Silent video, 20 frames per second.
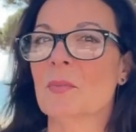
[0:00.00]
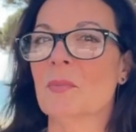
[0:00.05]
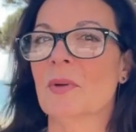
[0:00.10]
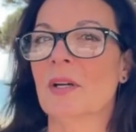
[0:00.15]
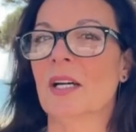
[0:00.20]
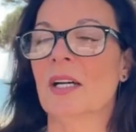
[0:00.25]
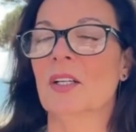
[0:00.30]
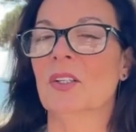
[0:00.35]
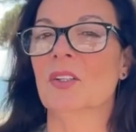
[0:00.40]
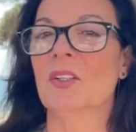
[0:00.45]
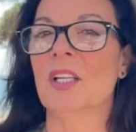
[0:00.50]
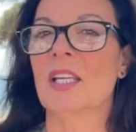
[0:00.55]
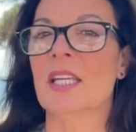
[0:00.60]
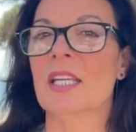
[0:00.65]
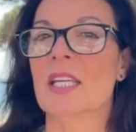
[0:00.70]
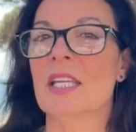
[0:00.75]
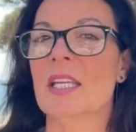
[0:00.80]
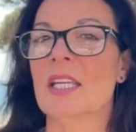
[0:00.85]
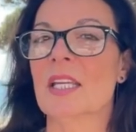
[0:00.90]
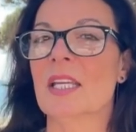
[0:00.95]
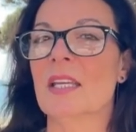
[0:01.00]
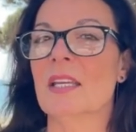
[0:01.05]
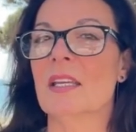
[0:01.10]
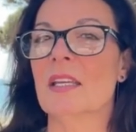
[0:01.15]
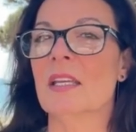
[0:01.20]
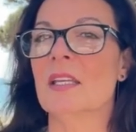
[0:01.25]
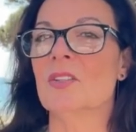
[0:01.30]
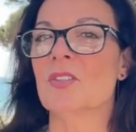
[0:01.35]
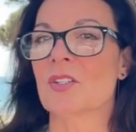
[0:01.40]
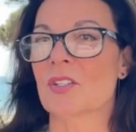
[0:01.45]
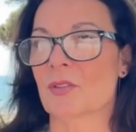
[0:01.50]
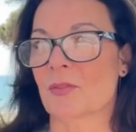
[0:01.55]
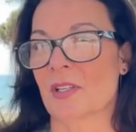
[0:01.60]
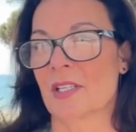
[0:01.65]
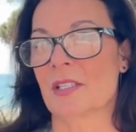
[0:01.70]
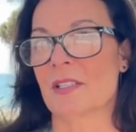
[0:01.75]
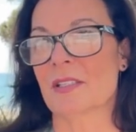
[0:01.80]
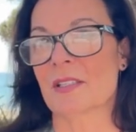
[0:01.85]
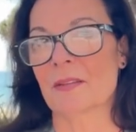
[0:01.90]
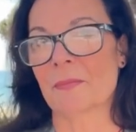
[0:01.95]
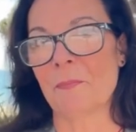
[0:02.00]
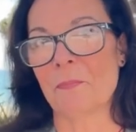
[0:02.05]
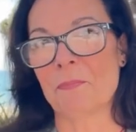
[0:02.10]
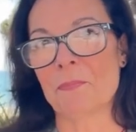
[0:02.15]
about interest rates.